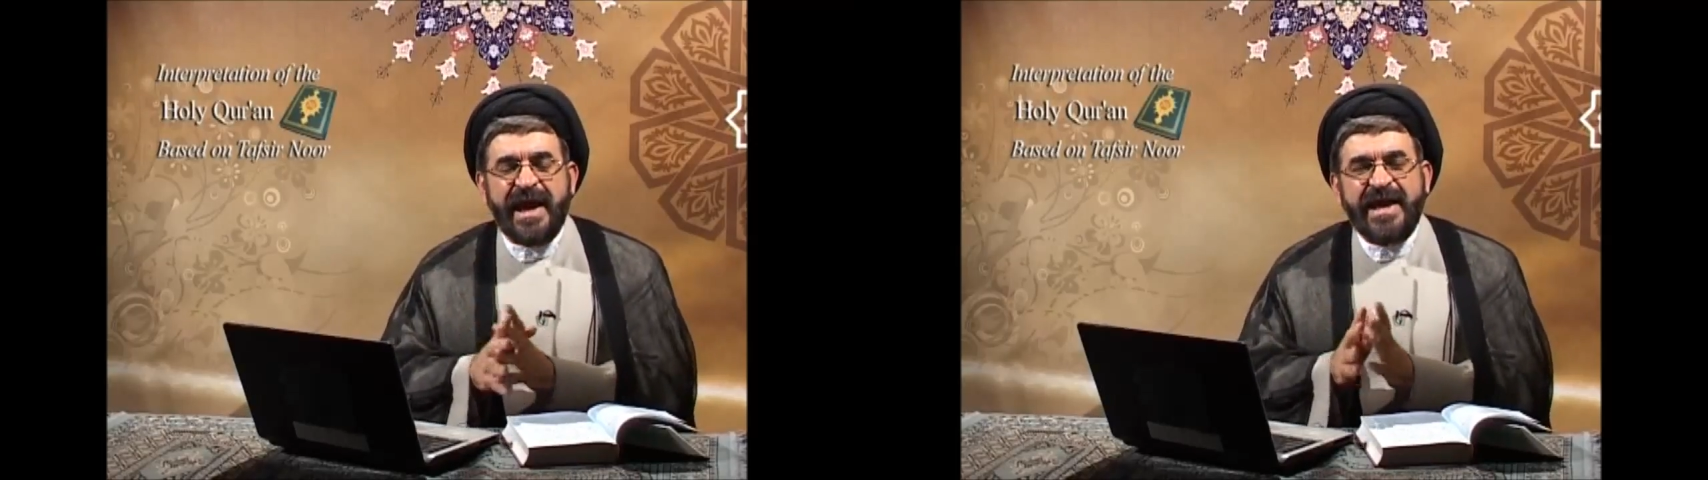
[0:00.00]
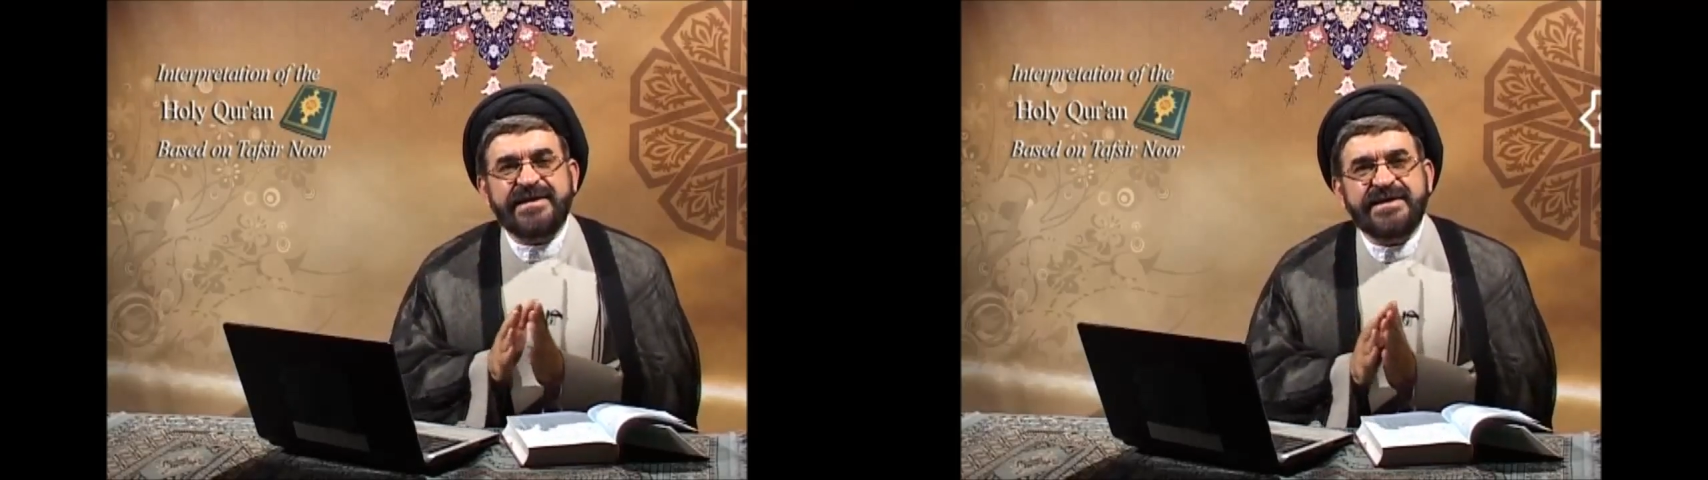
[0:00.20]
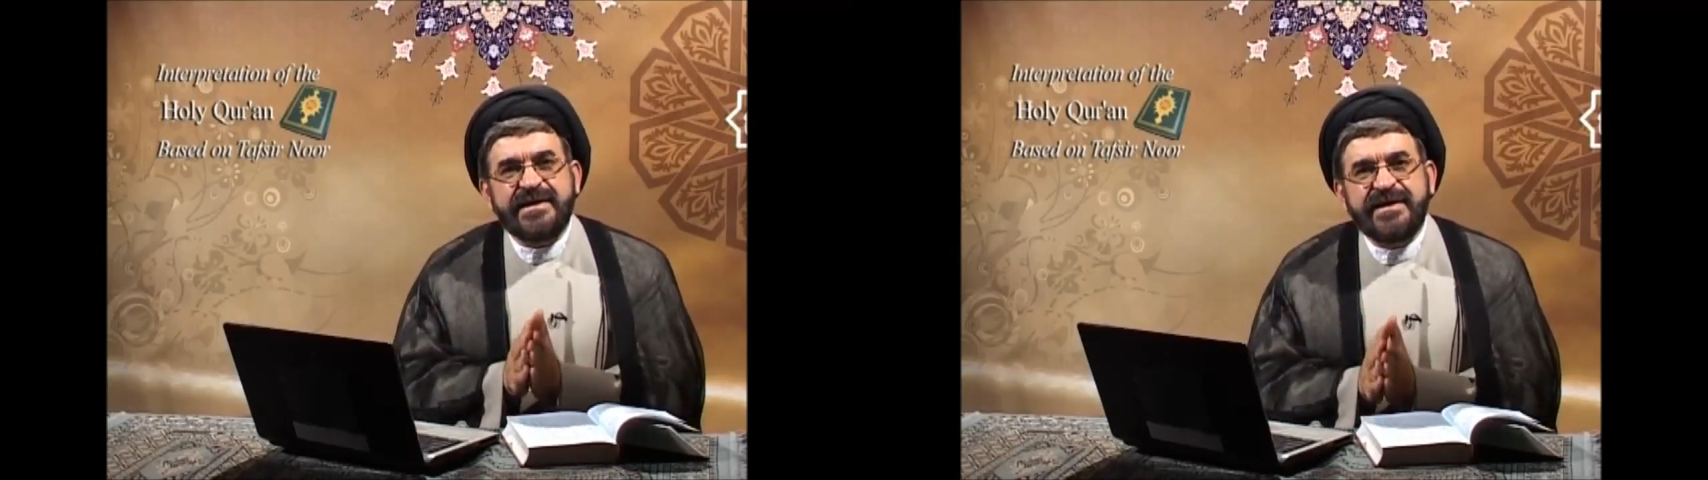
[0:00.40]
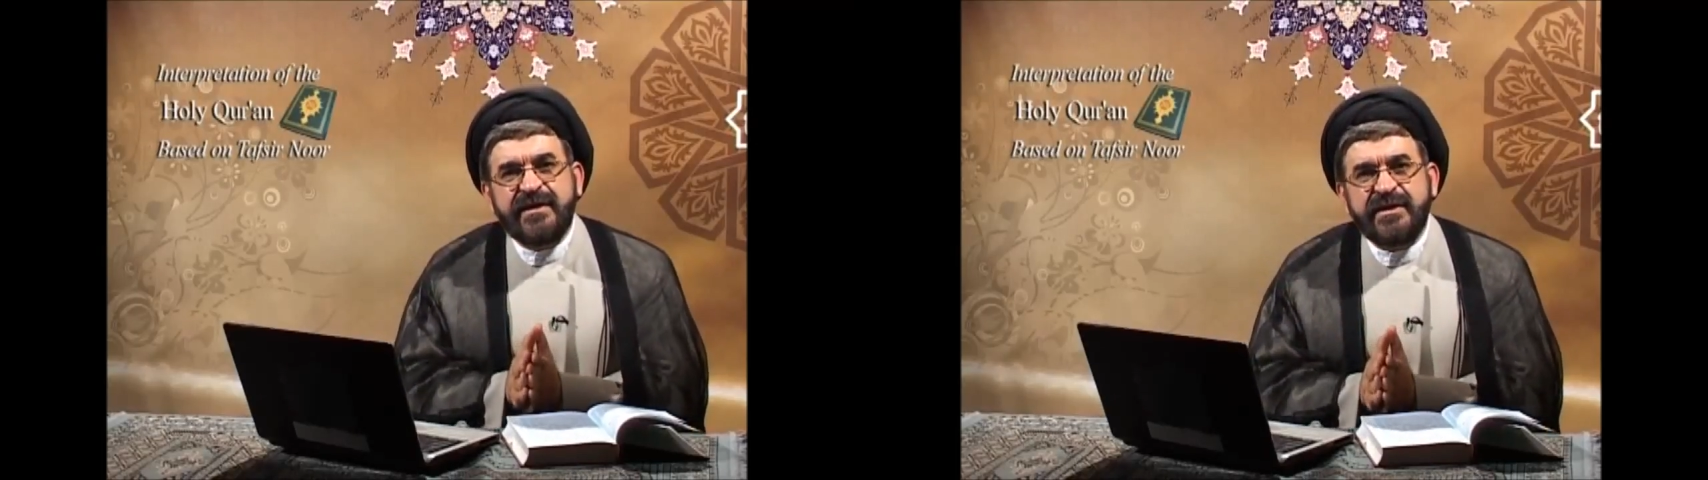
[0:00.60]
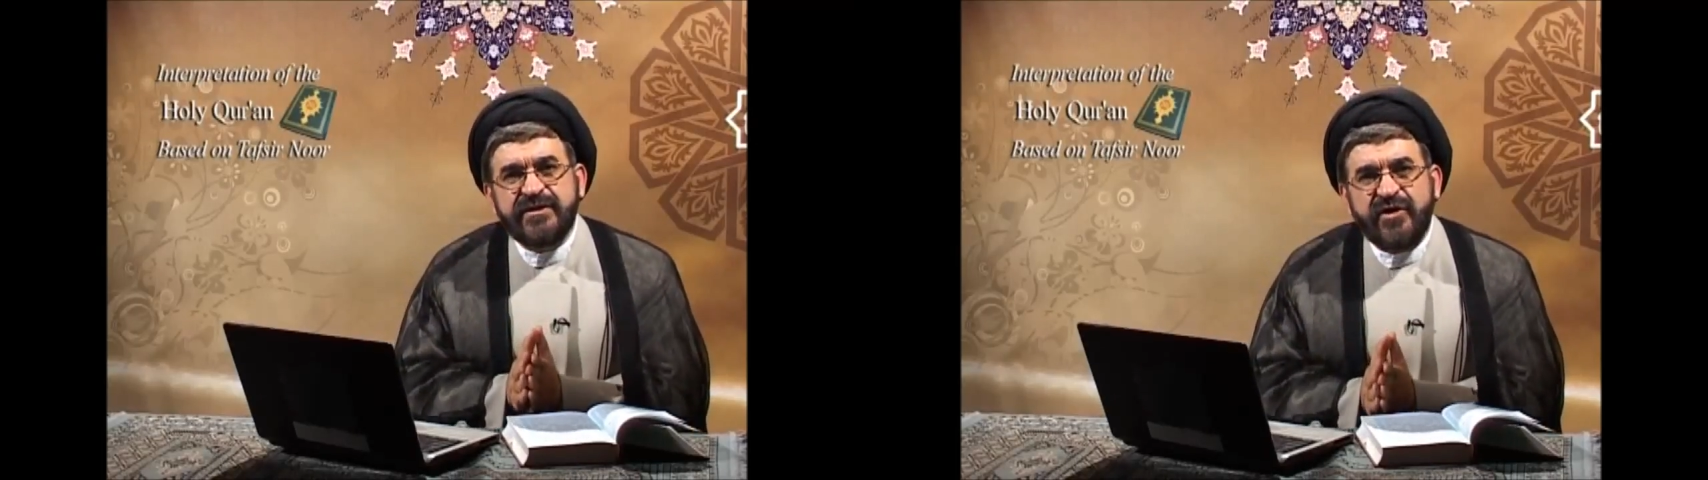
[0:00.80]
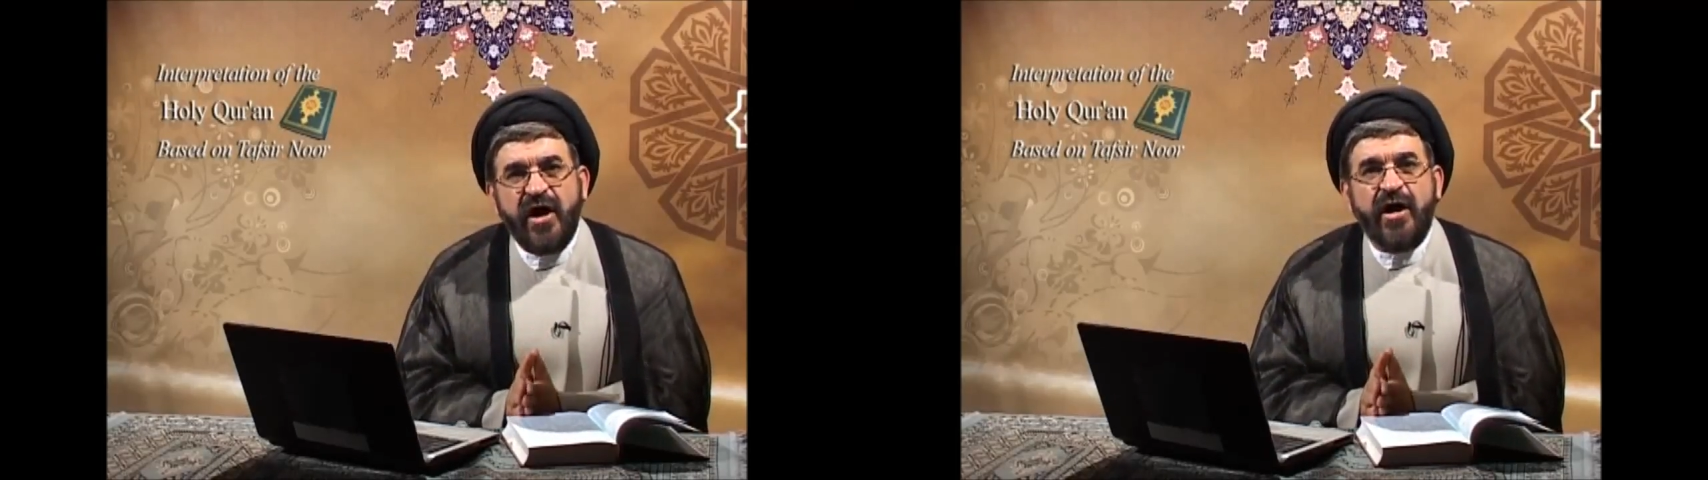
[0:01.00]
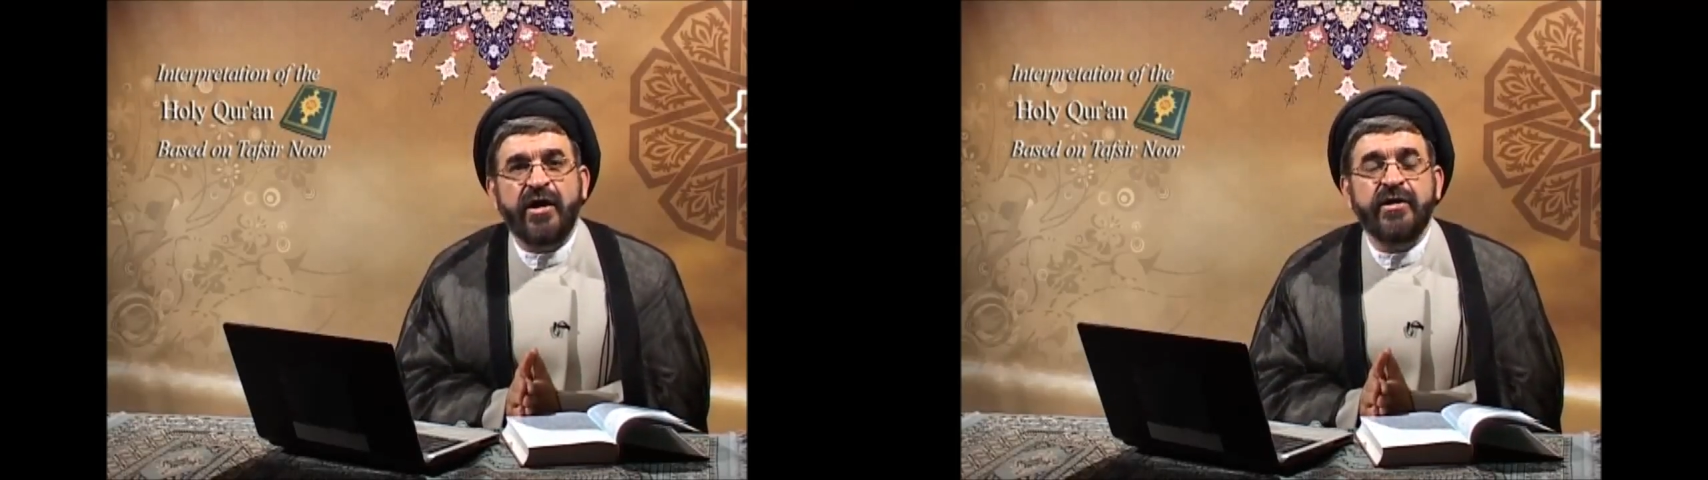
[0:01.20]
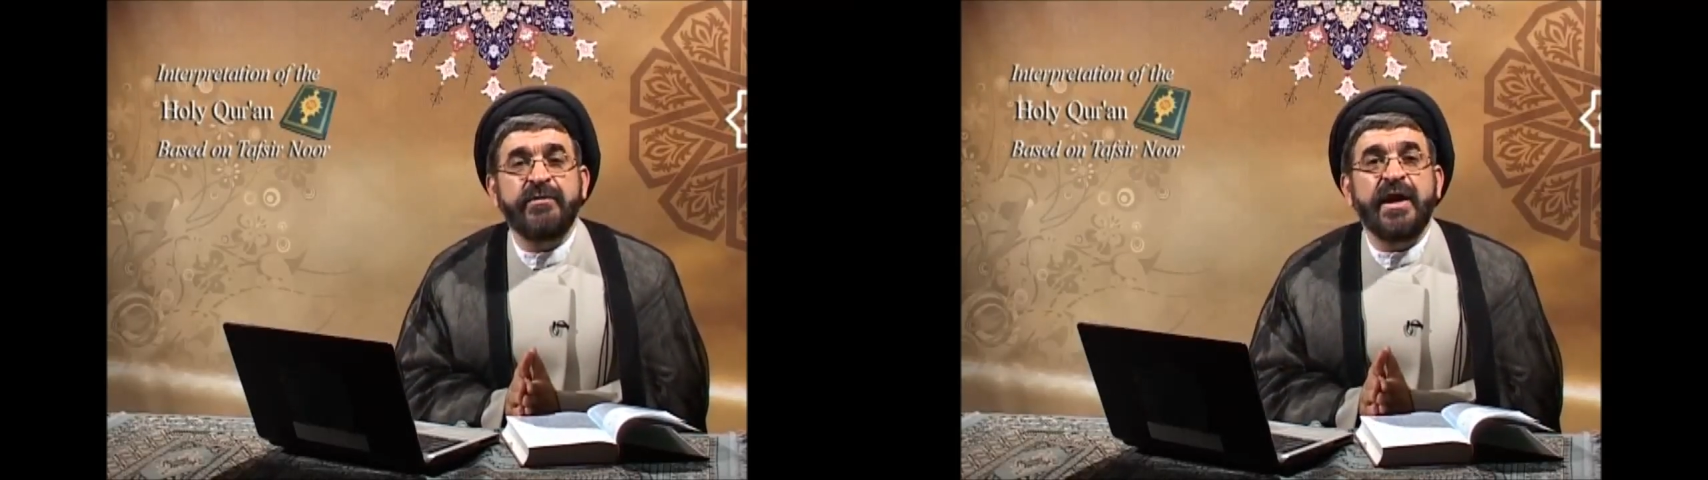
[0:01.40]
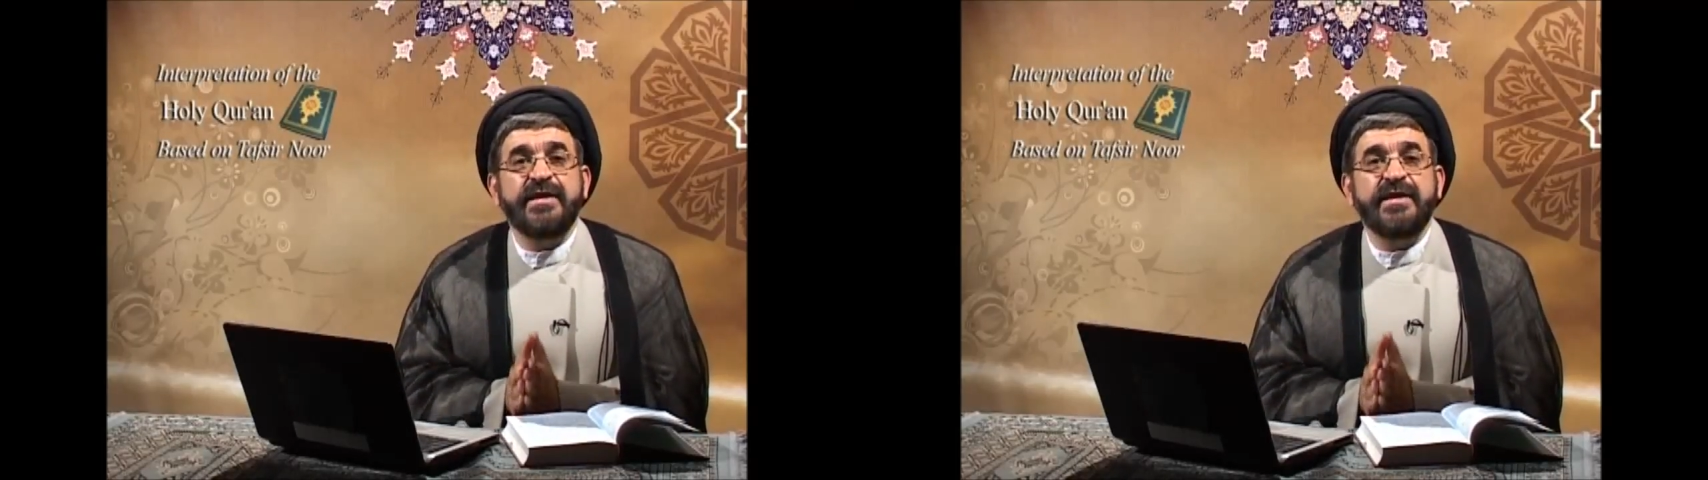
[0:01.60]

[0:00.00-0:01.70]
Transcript: until the time